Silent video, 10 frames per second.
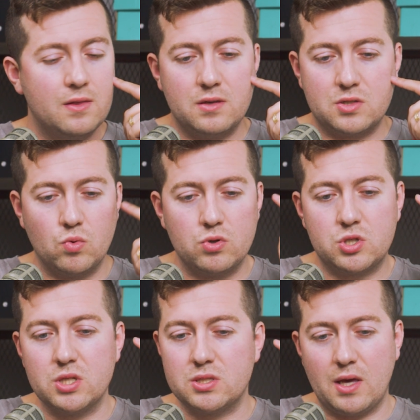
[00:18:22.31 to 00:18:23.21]
The
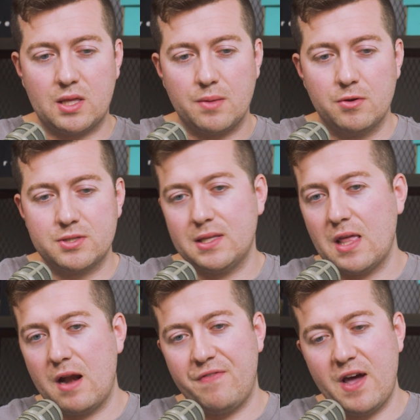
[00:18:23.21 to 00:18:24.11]
swoosh is like the most
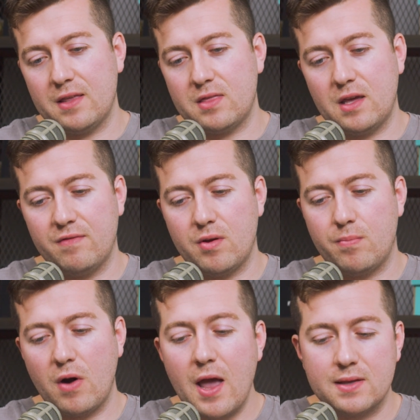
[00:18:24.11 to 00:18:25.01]
identifying thing of their
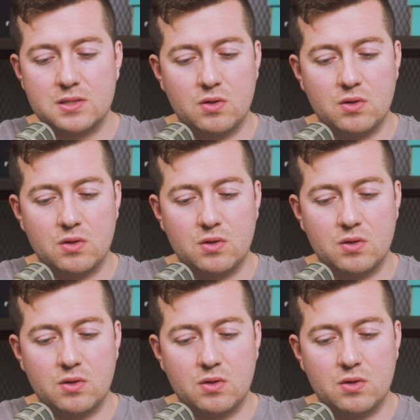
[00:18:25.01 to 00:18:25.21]
brand,